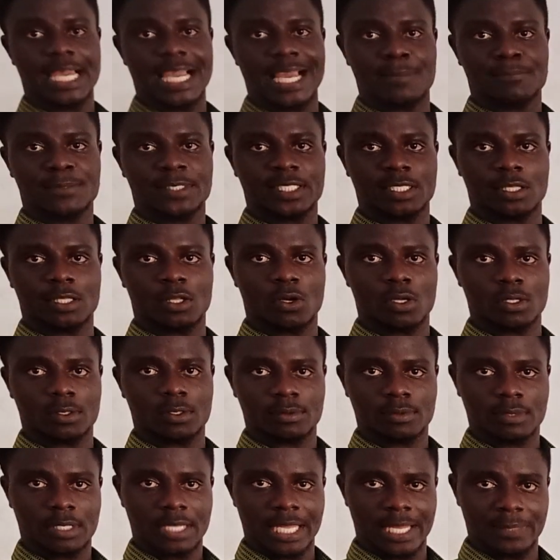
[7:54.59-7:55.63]
Epsilon.
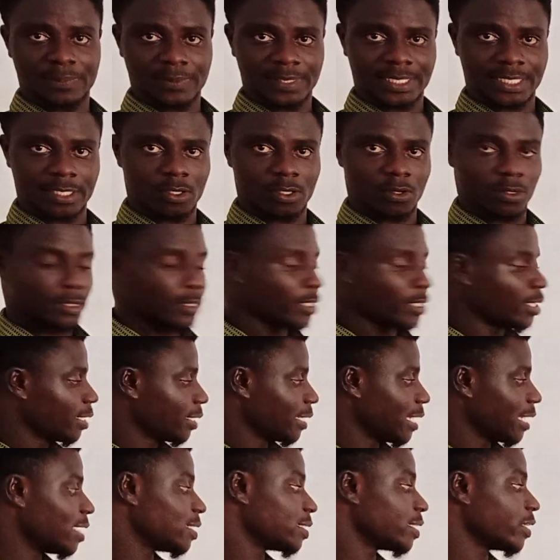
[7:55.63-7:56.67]
Epsilon.
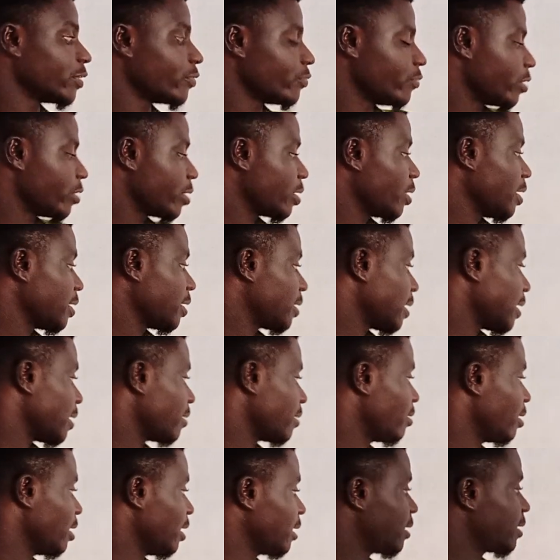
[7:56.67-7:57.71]
That's a Greek letter.
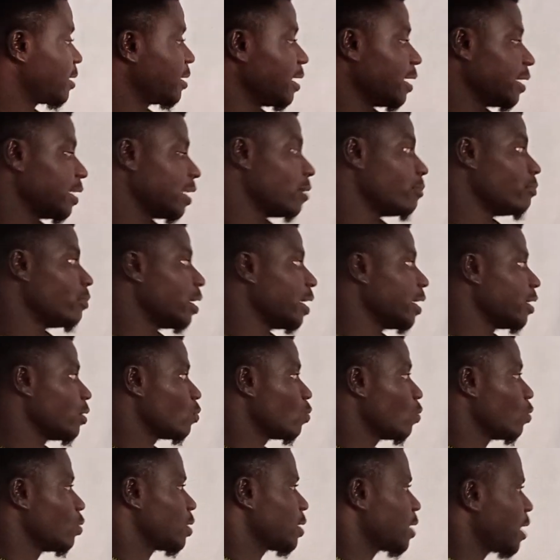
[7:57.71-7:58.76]
Let the number
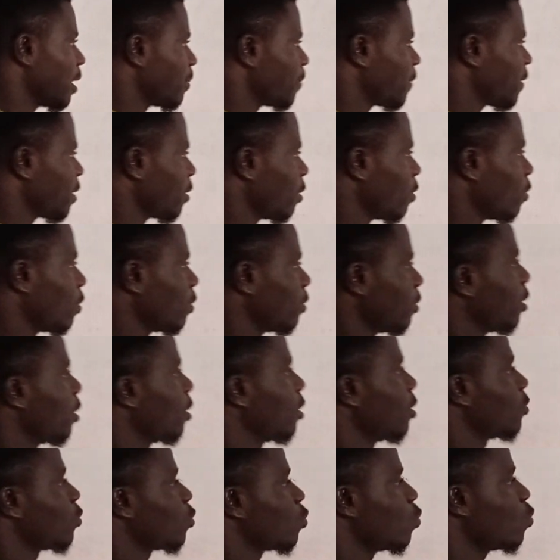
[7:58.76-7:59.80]
equals epsilon.
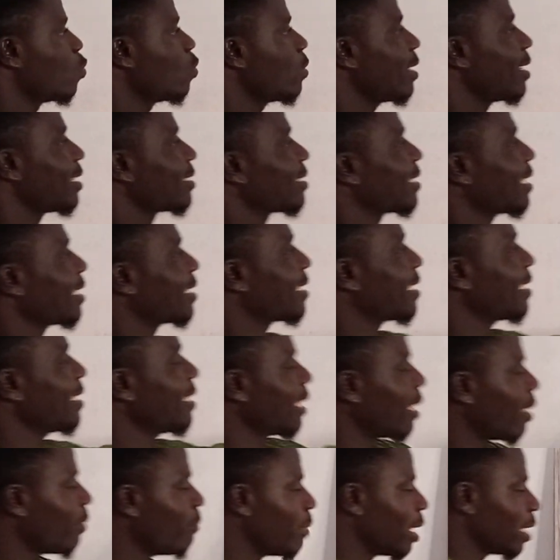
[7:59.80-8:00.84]
So a certain
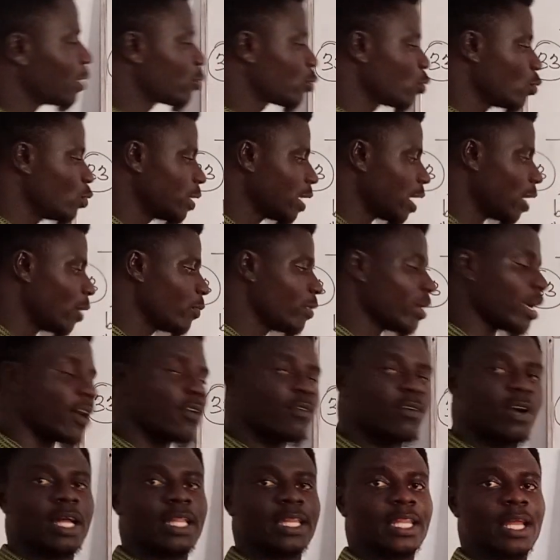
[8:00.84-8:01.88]
number. So now we have
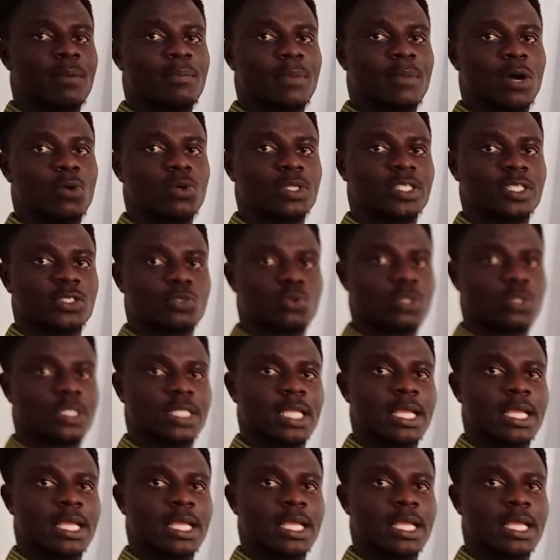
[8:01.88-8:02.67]
our number, which is what?